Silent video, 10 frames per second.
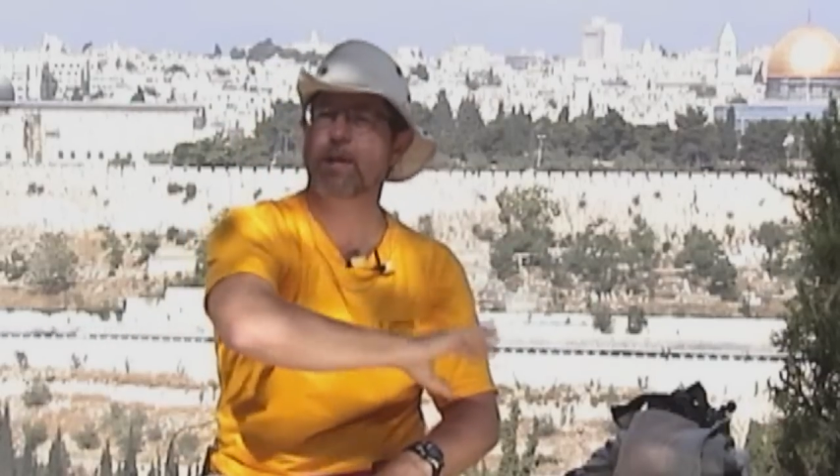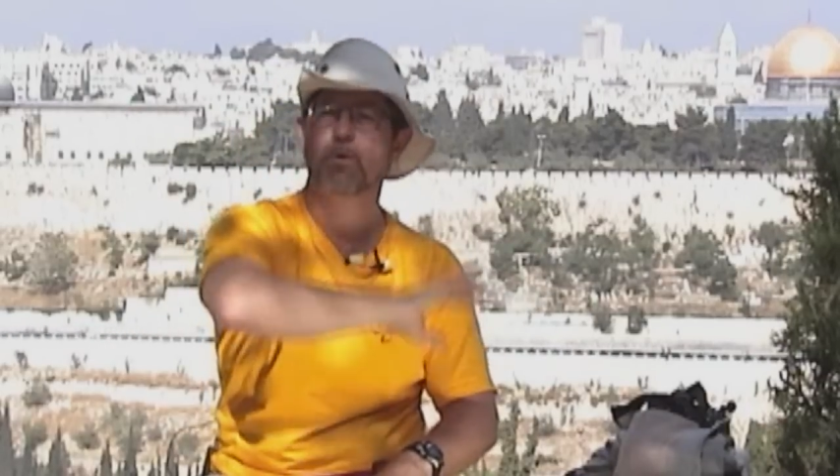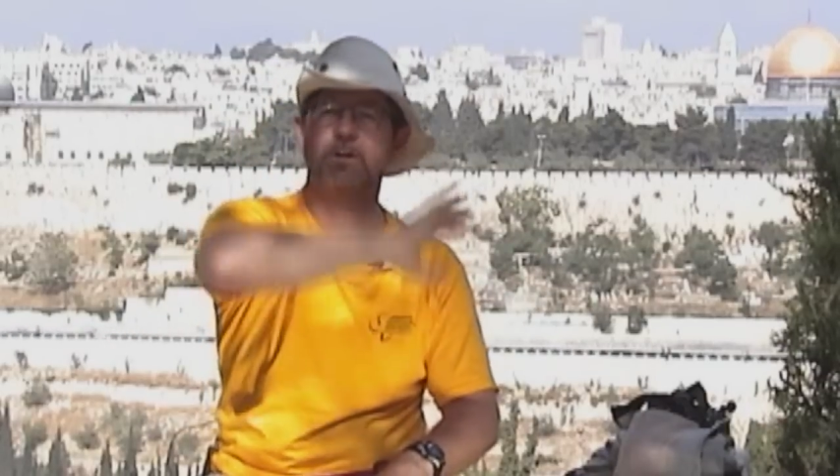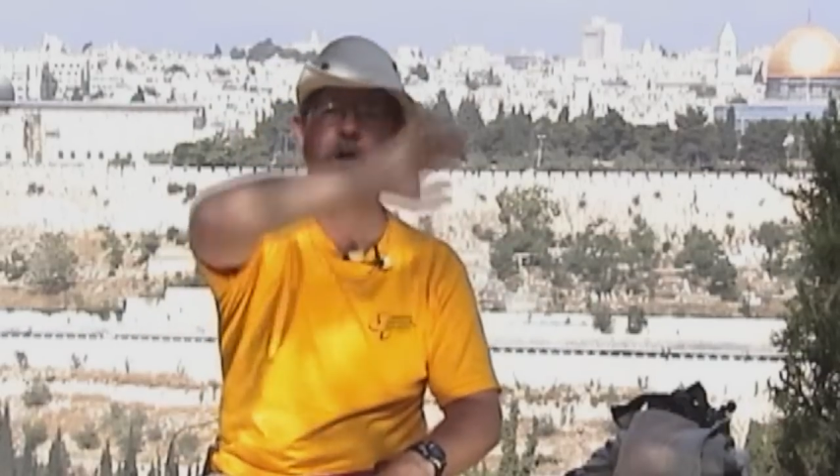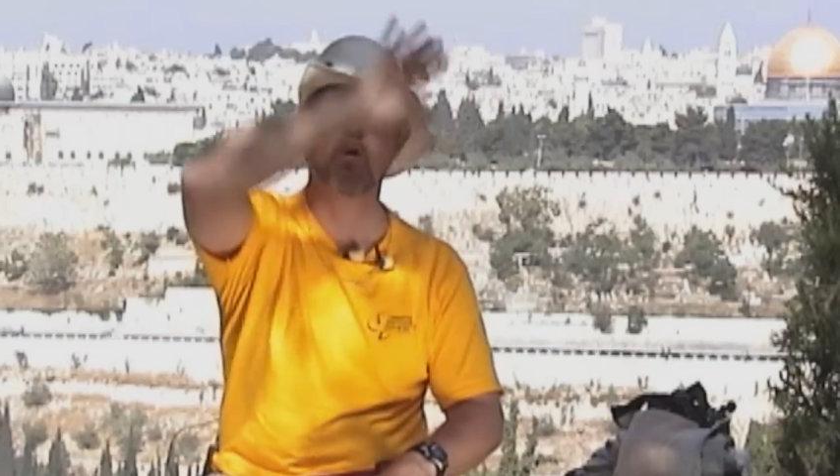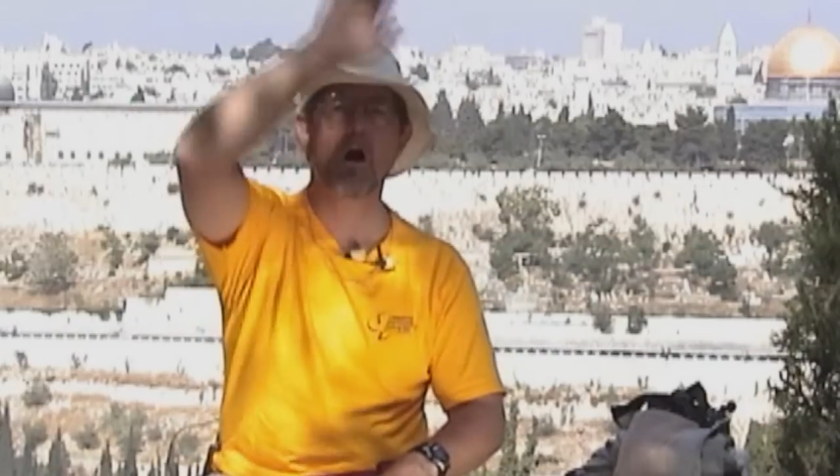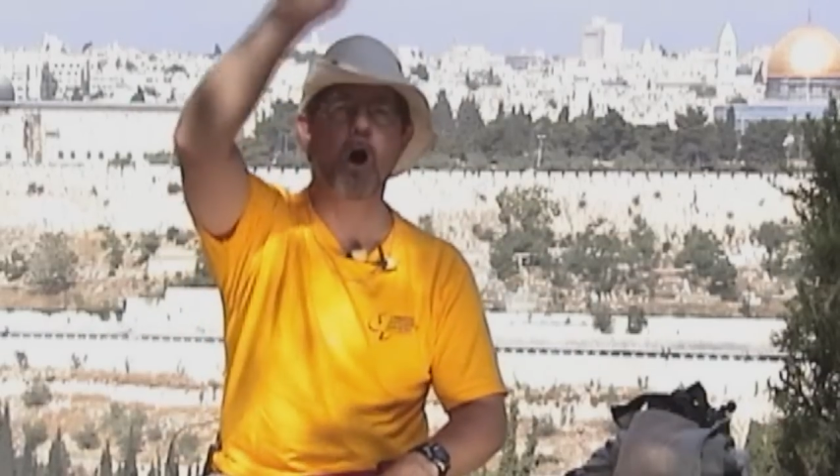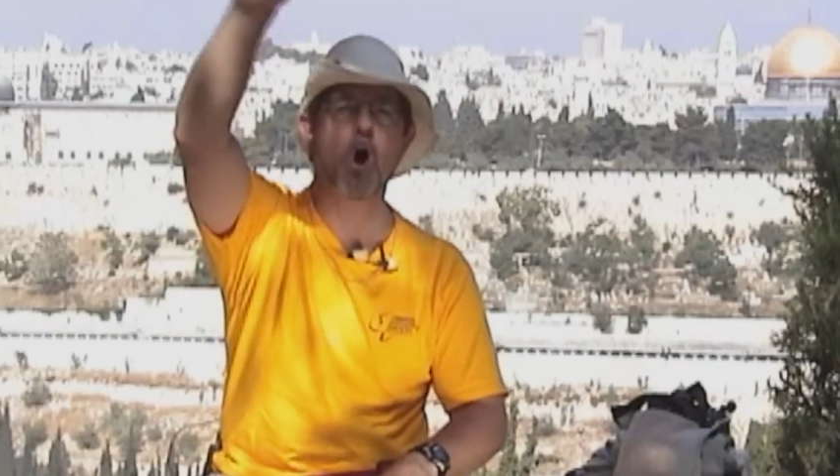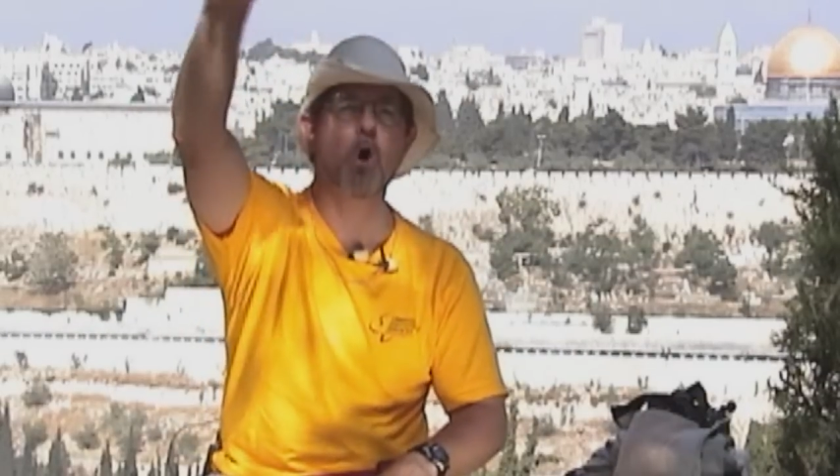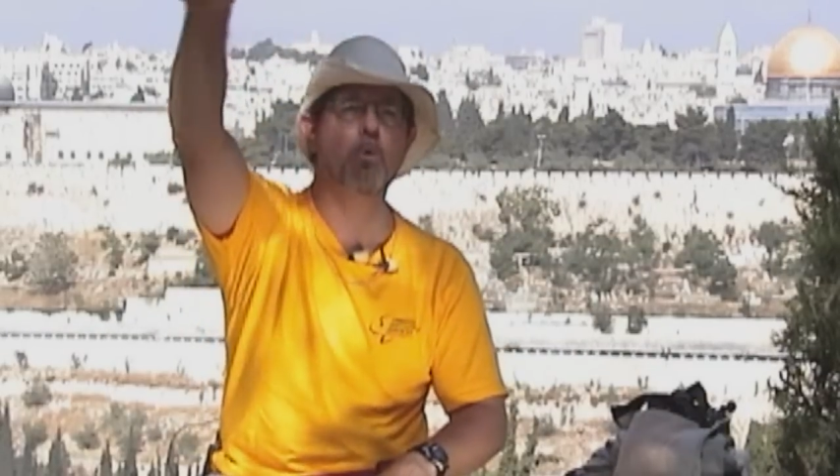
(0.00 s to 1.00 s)
he would go
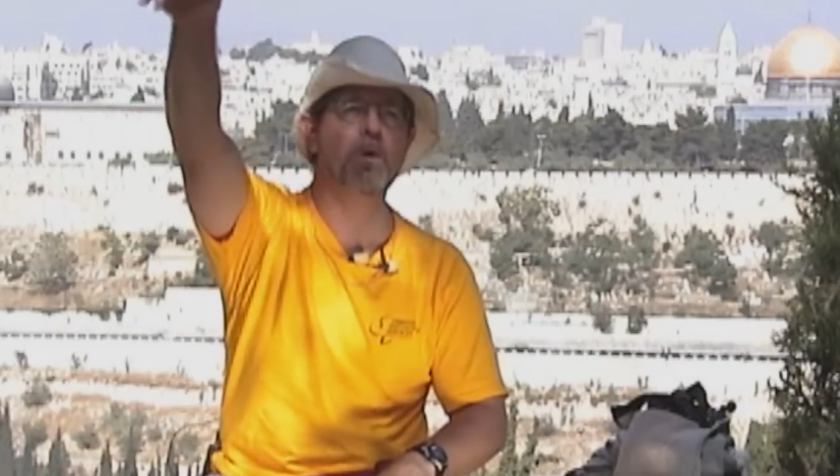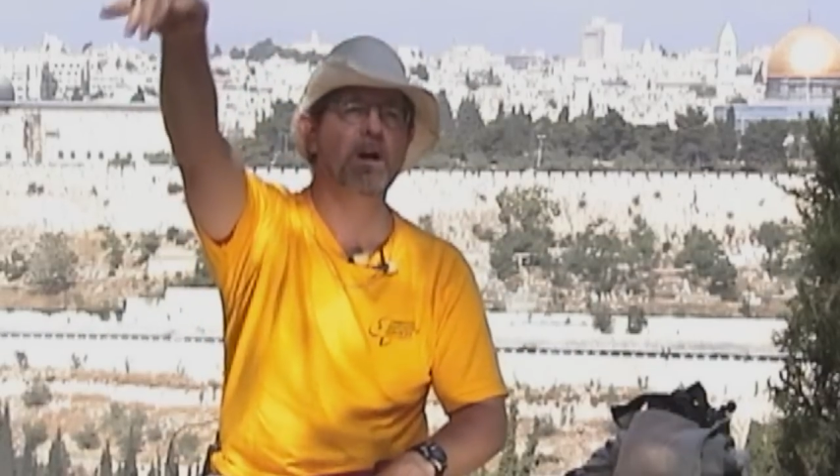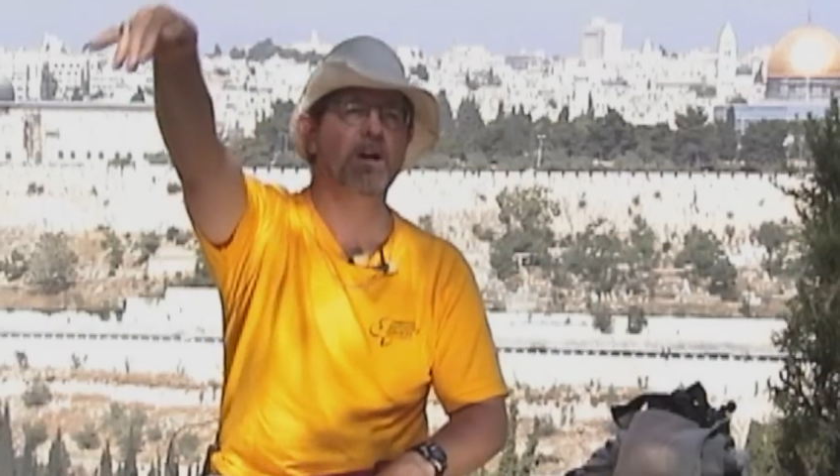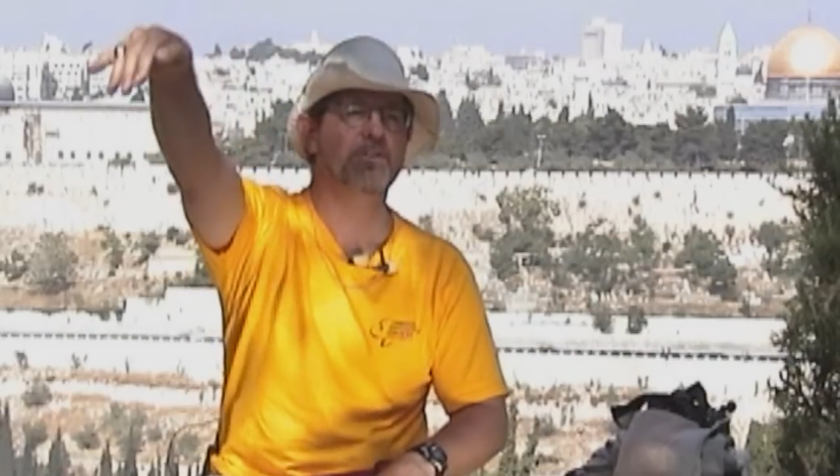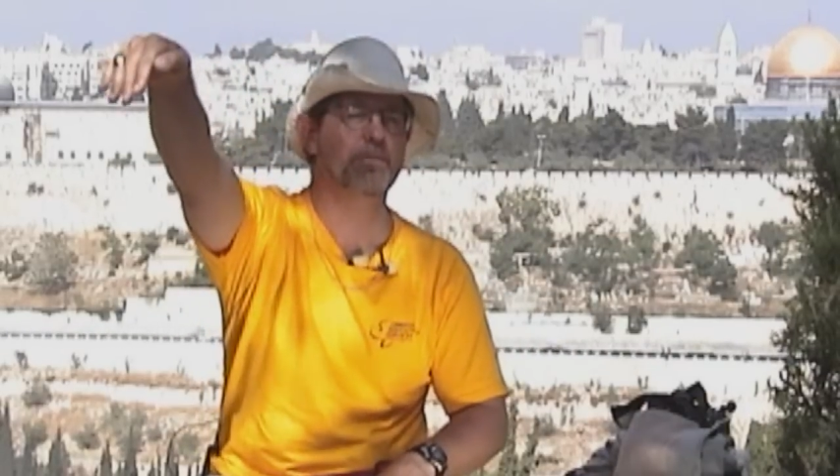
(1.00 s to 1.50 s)
home to